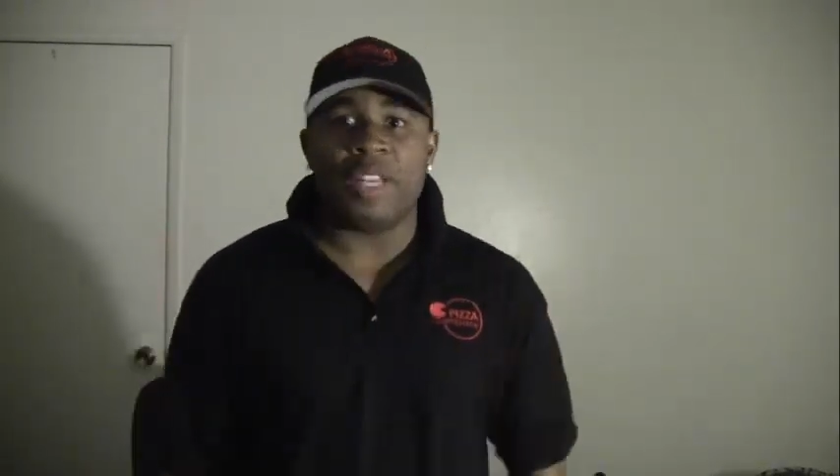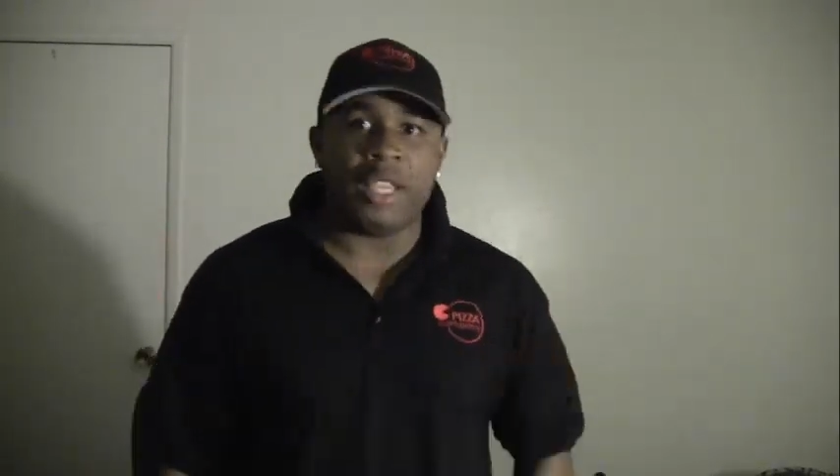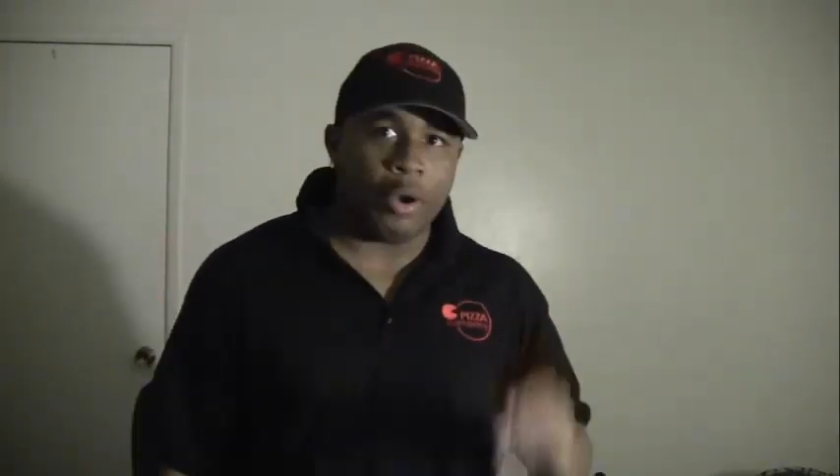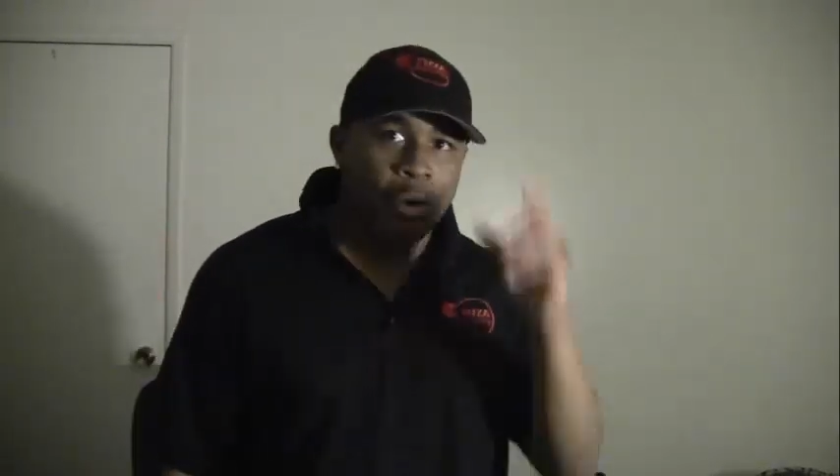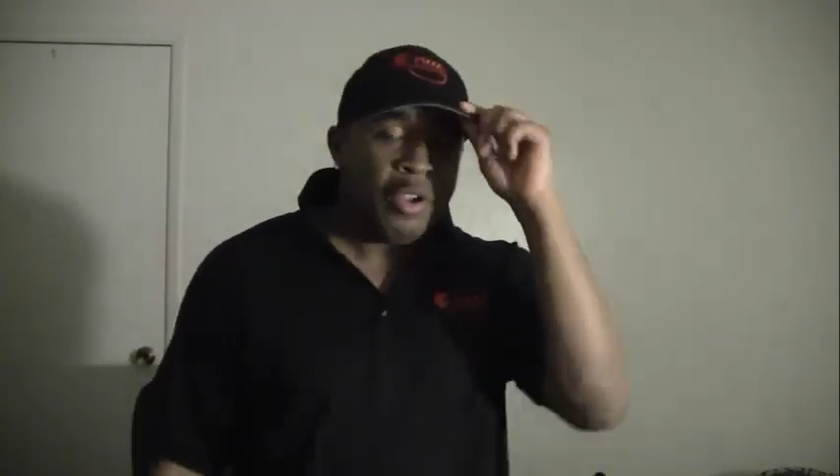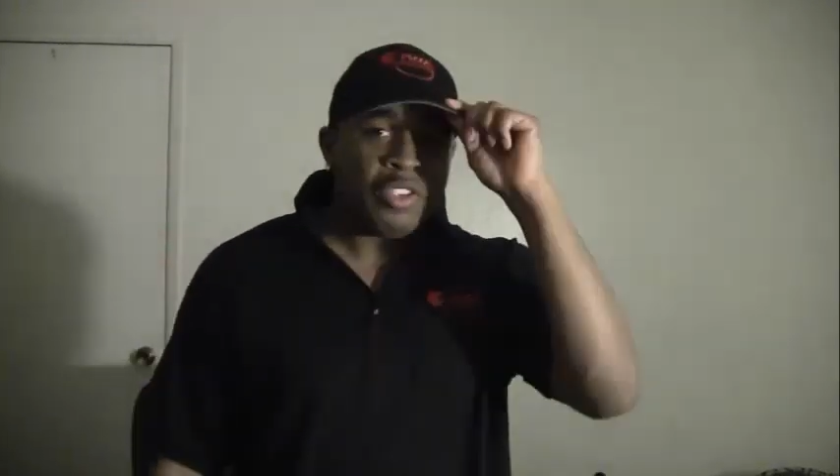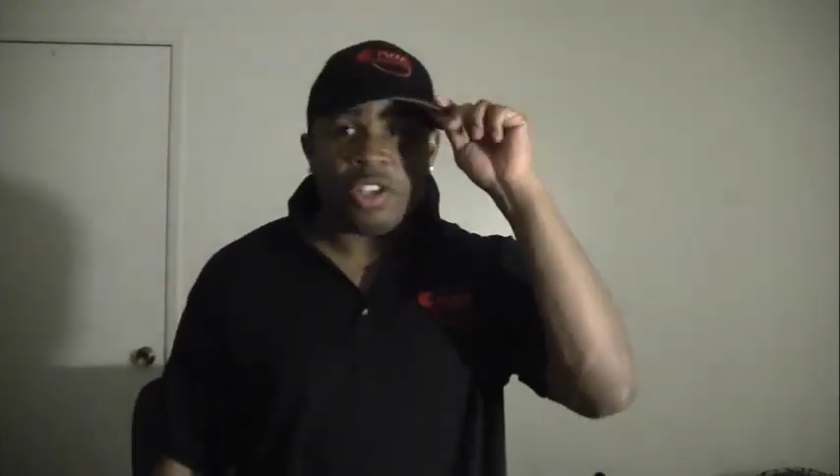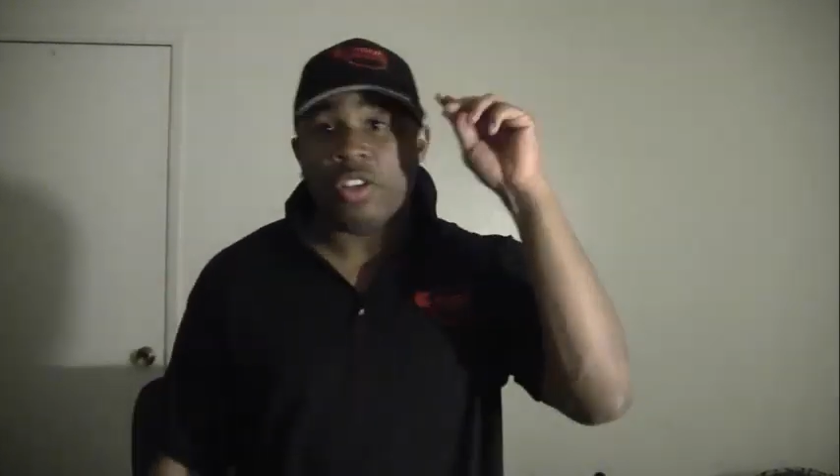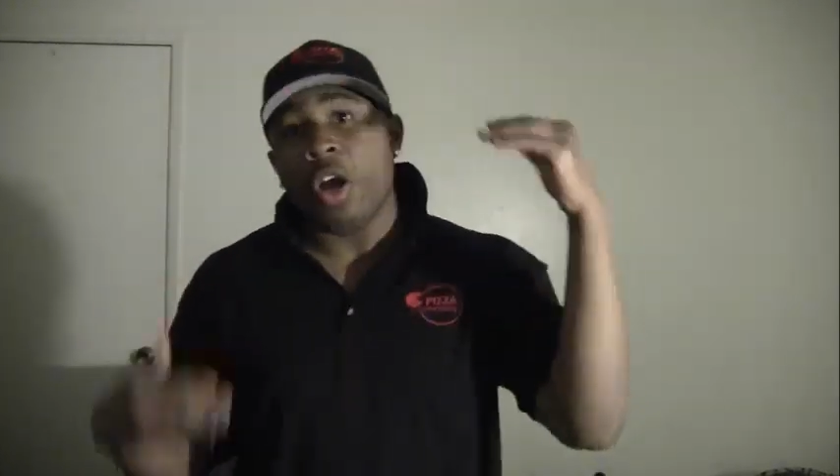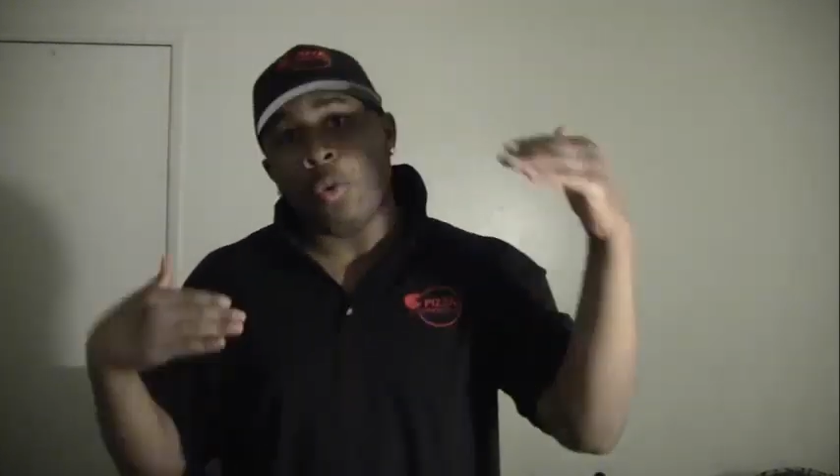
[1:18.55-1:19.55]
video.
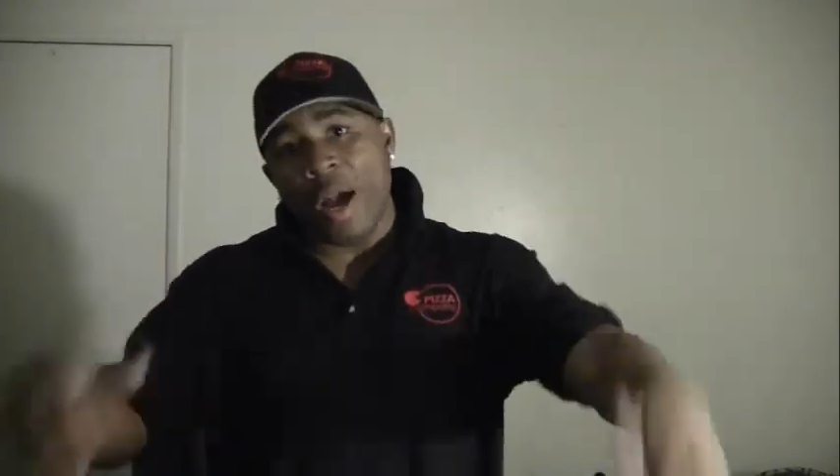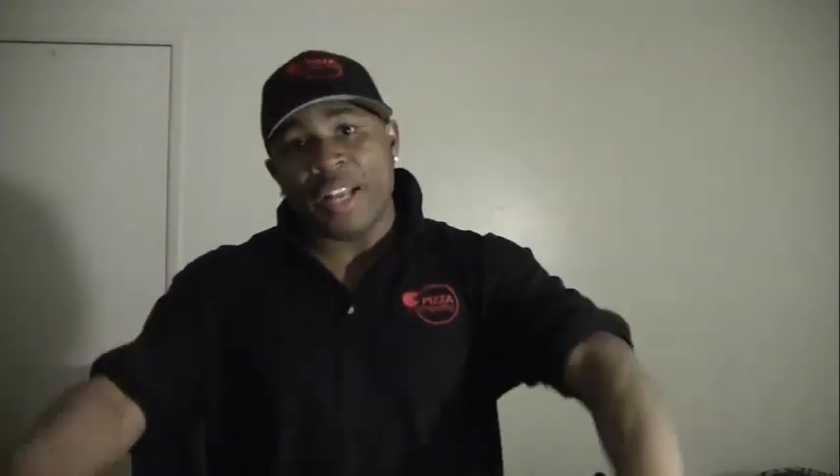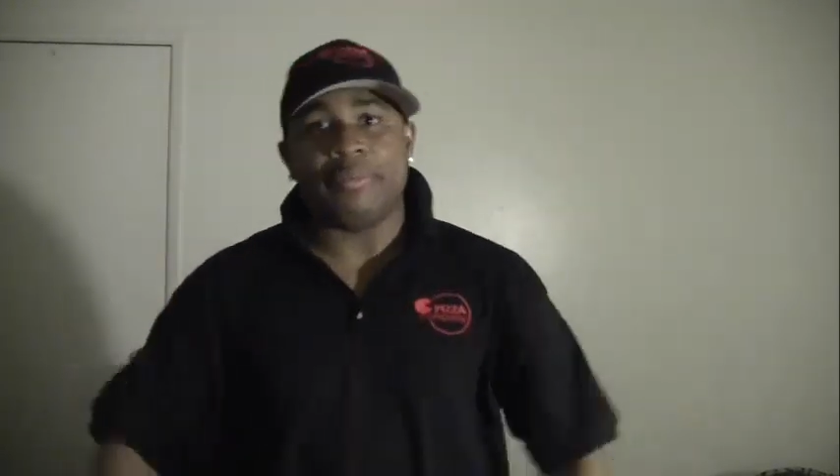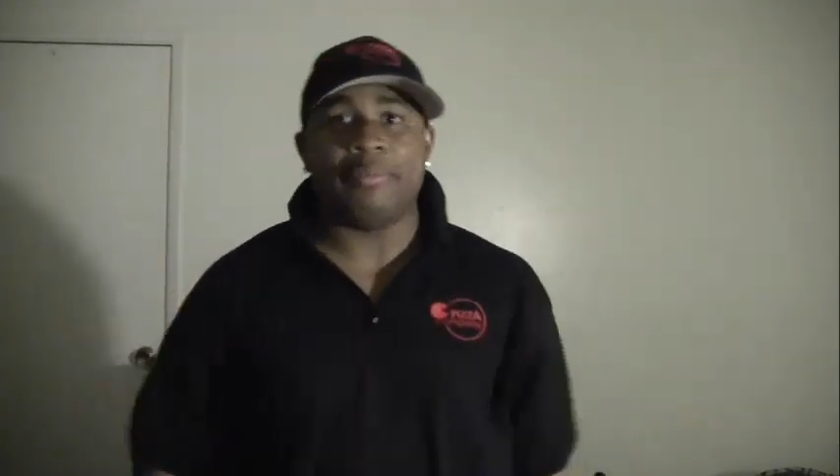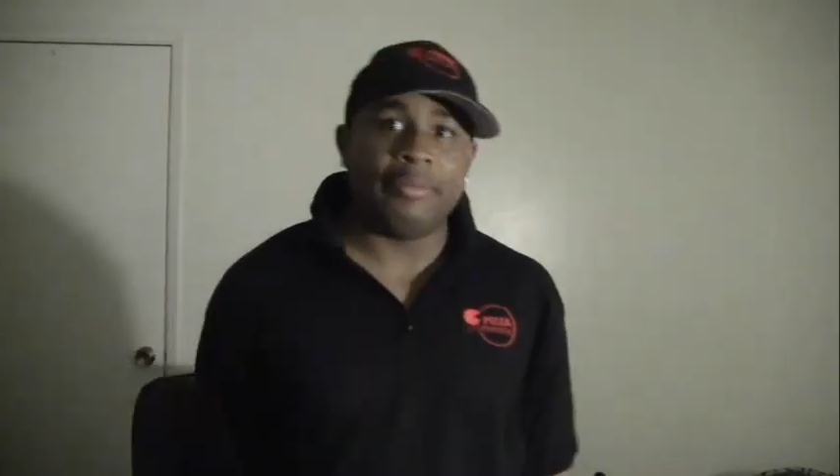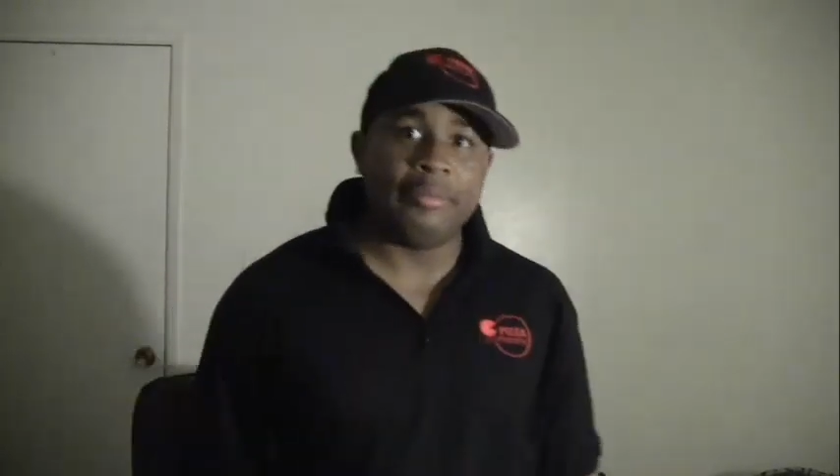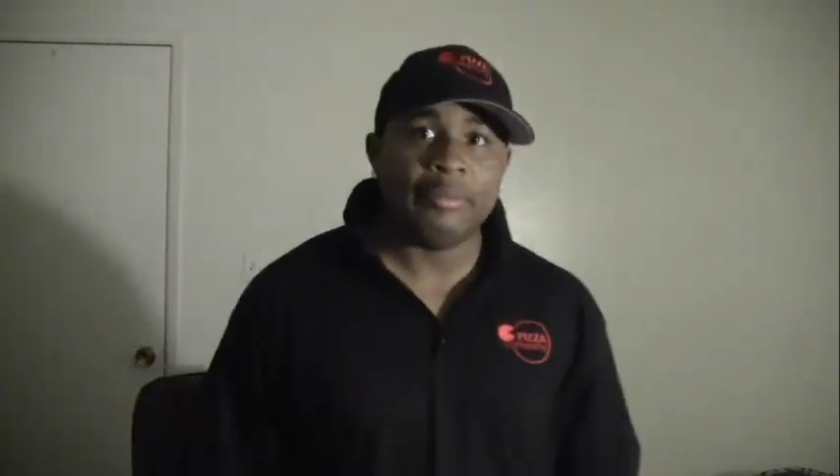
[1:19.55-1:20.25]
So you know what?